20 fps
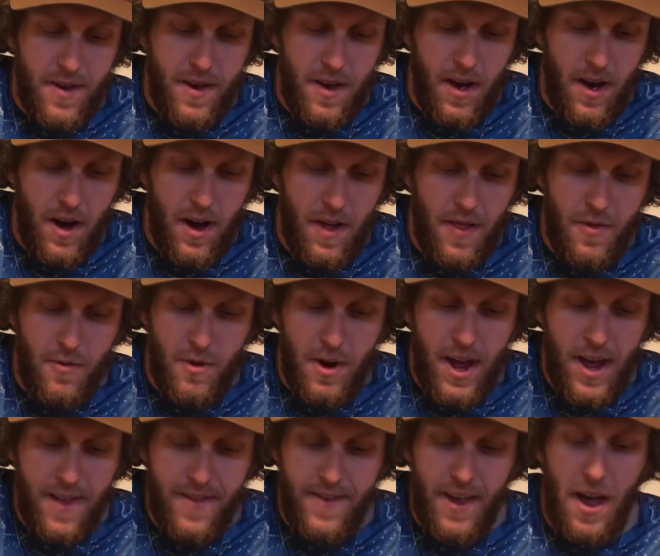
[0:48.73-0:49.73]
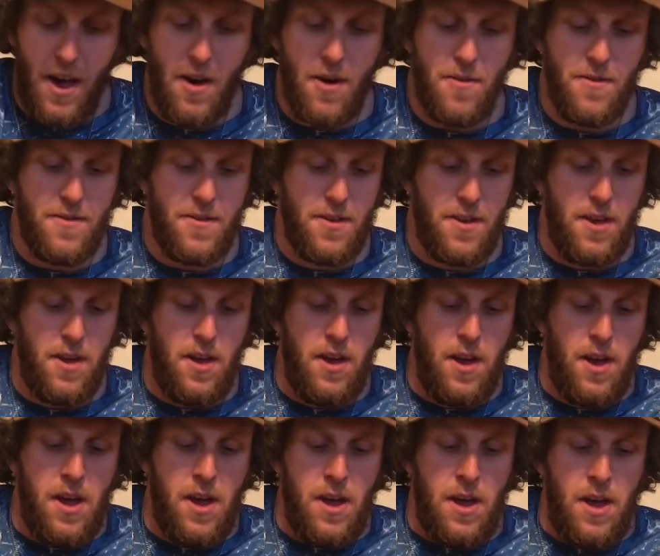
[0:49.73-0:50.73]
3/8 ounce.
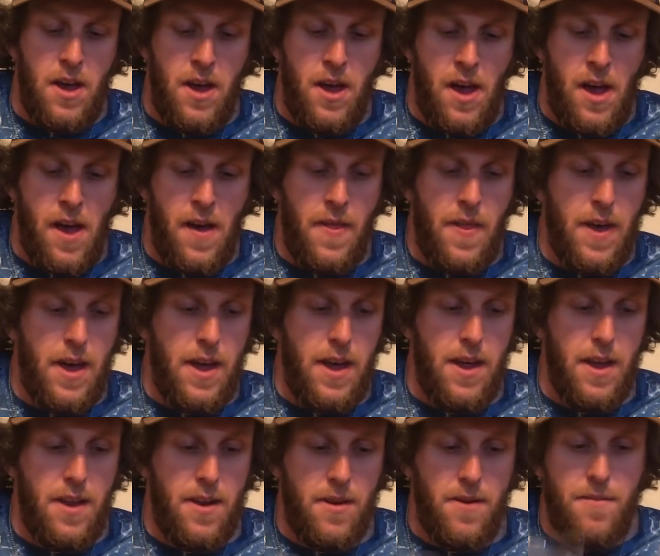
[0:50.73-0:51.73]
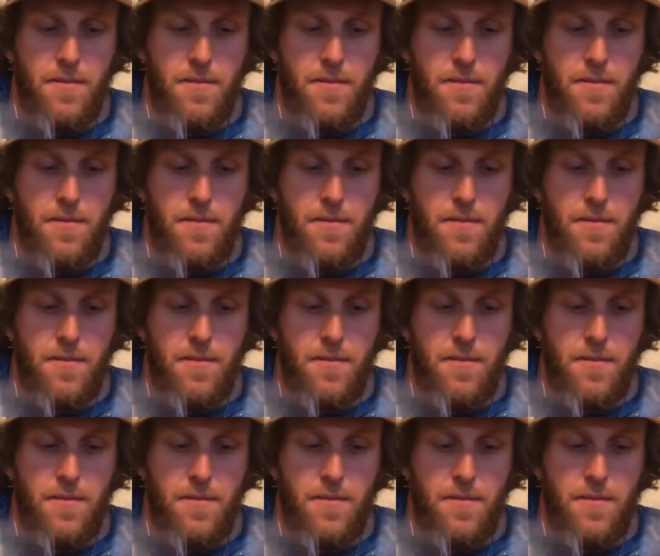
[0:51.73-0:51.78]
And then